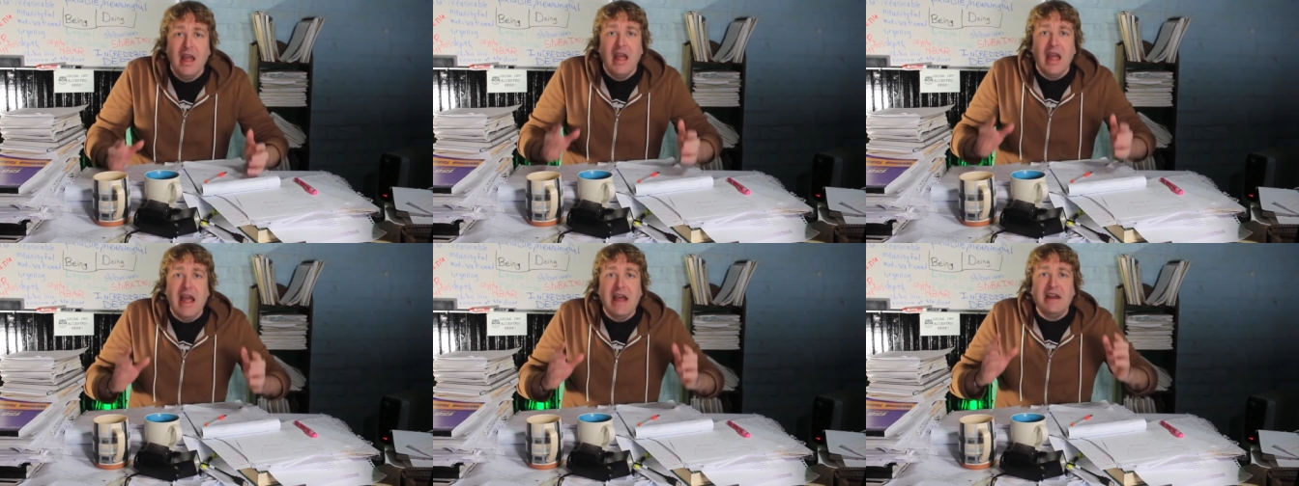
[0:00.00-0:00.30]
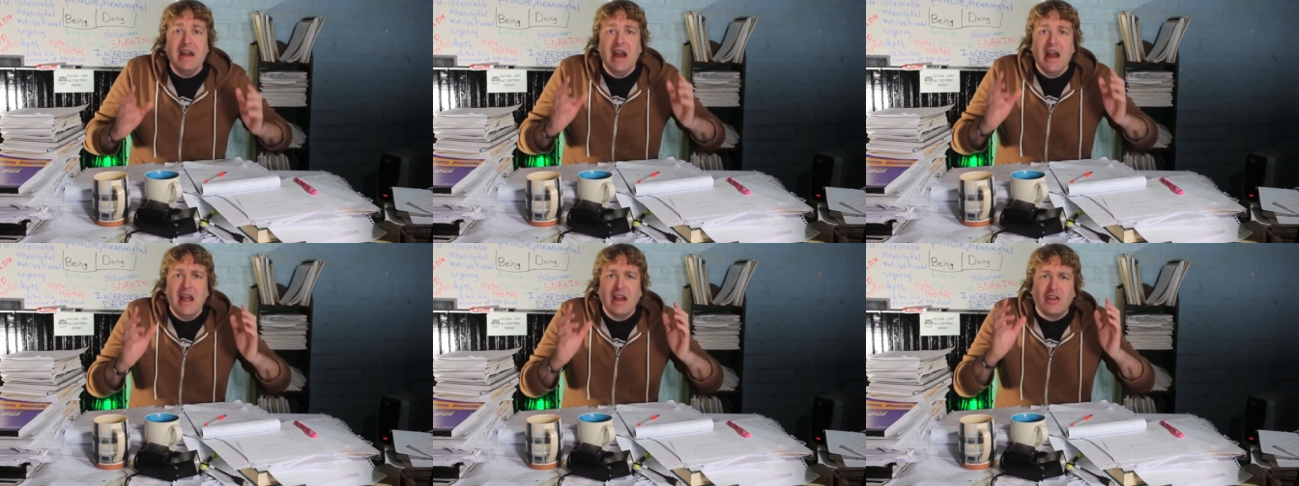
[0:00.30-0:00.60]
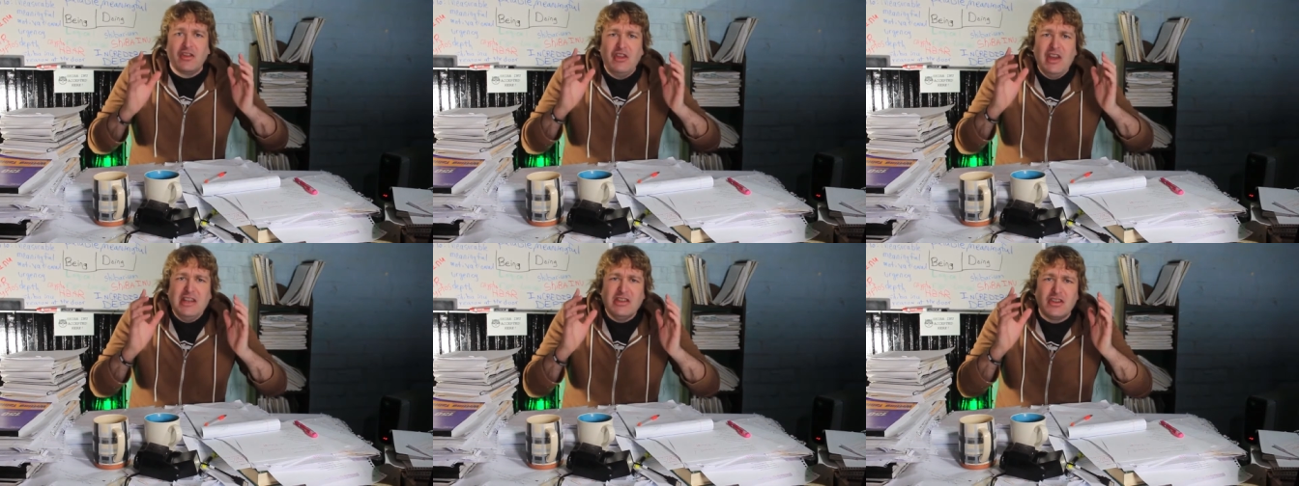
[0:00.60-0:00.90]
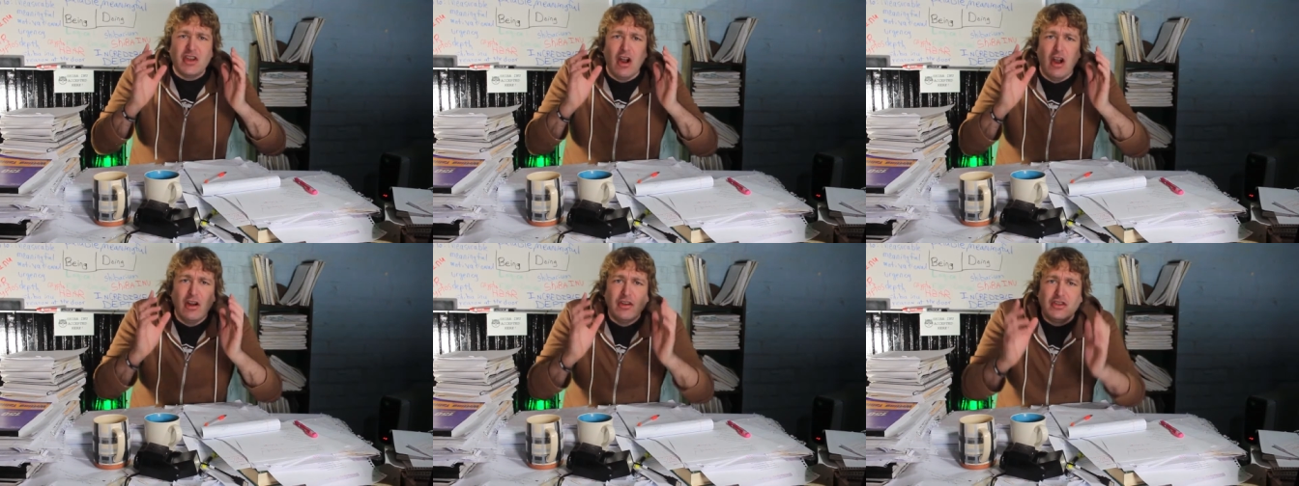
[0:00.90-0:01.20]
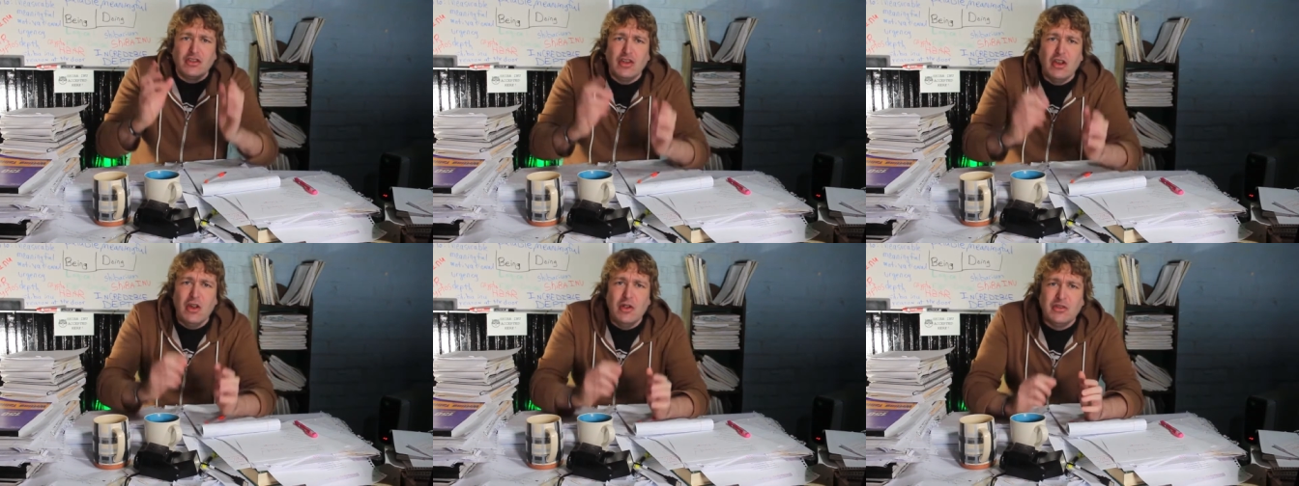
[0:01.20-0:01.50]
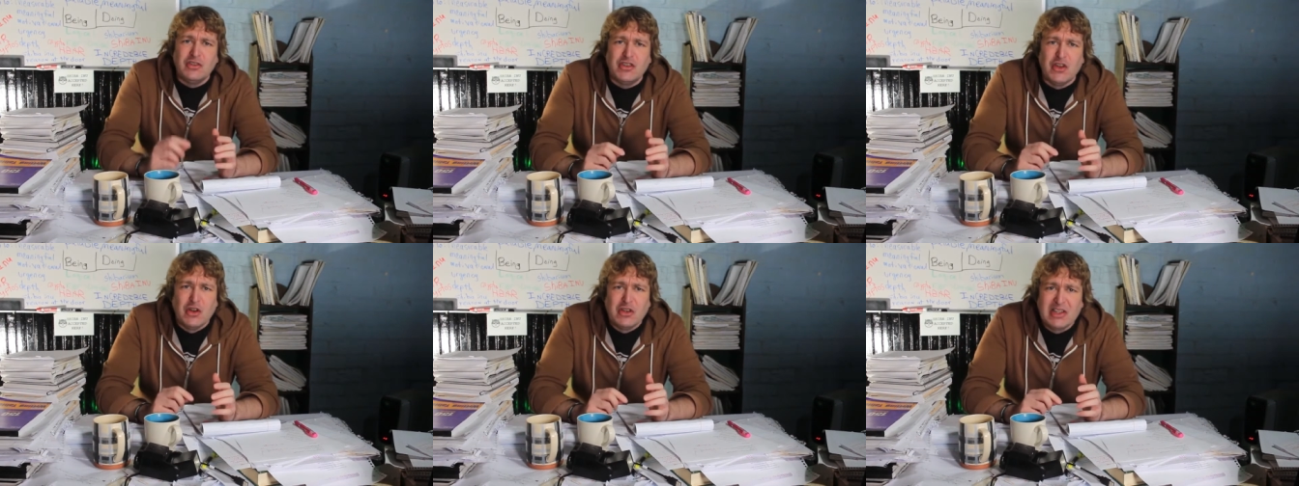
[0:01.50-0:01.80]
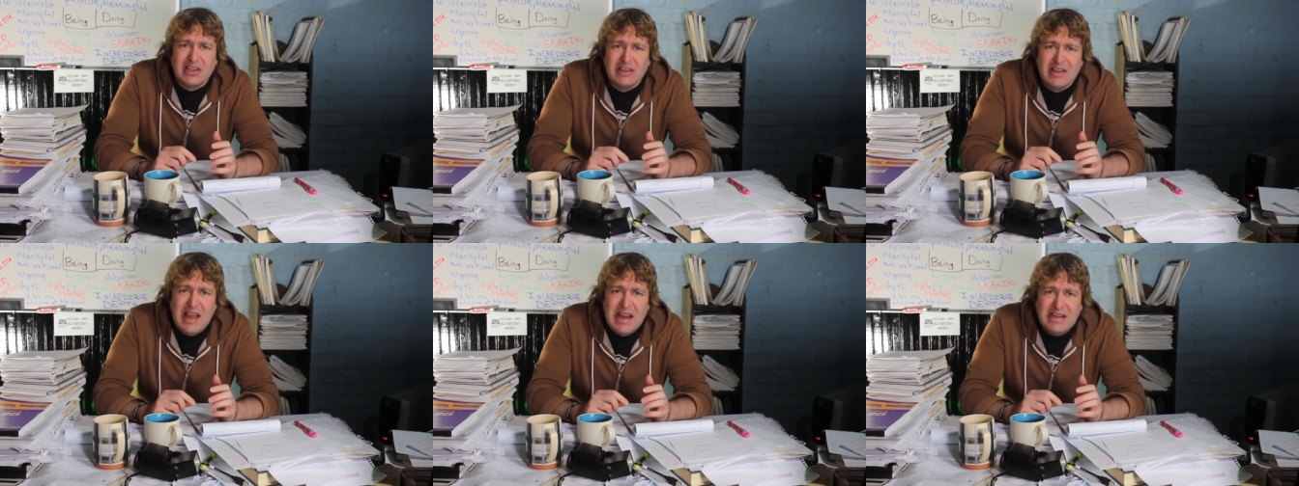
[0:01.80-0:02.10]
And these cartoons,
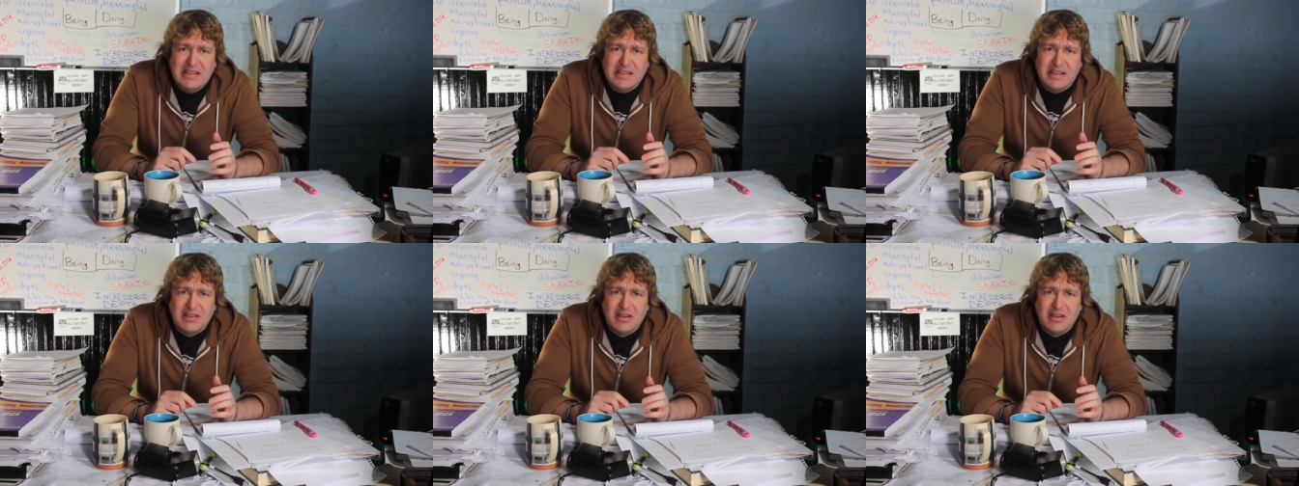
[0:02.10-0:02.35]
there's links